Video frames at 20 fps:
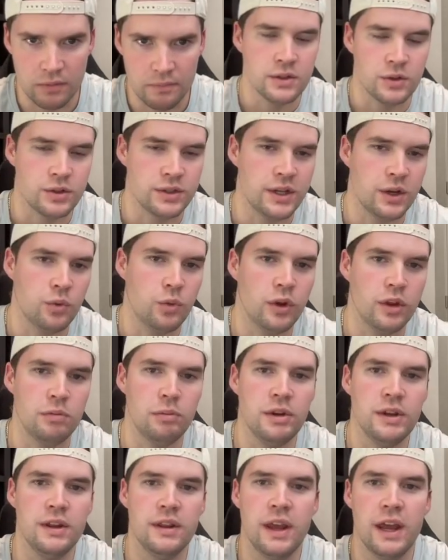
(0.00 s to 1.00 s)
So stick with
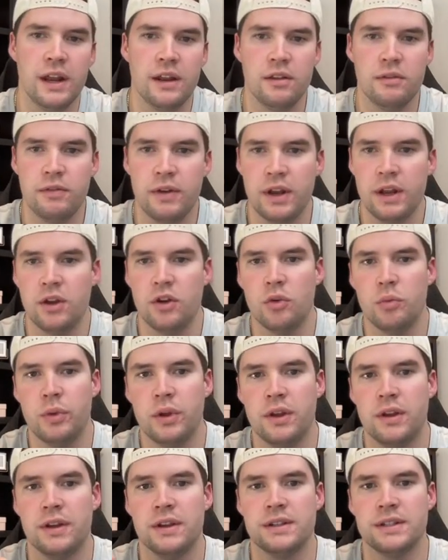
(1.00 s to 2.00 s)
me to the end of the video
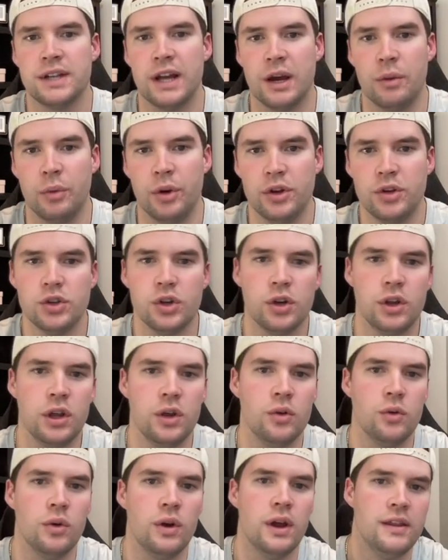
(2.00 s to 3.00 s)
because I'm going to show
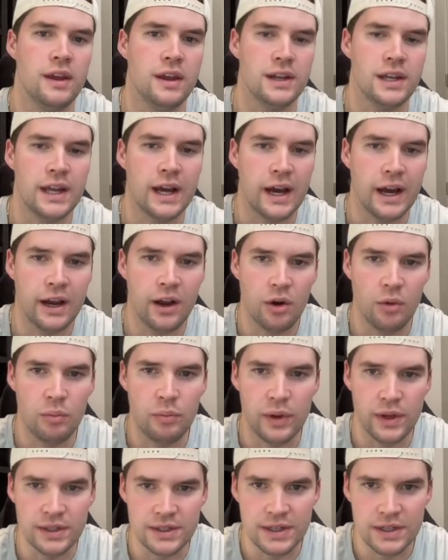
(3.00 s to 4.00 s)
you the entire
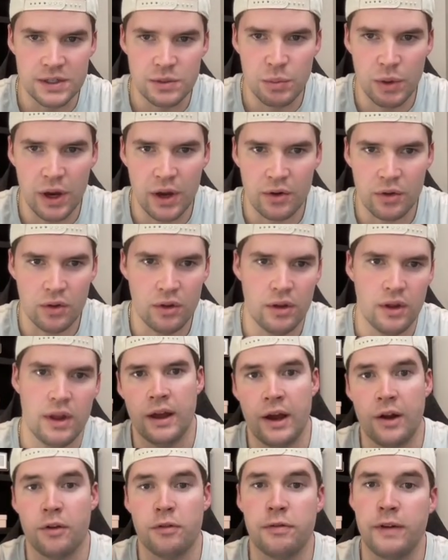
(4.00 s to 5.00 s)
business model,
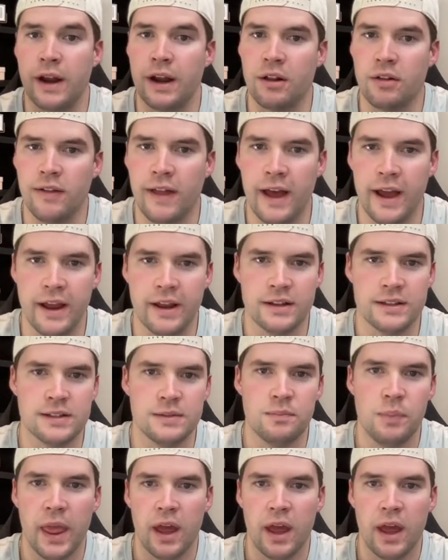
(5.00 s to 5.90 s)
how to find clients,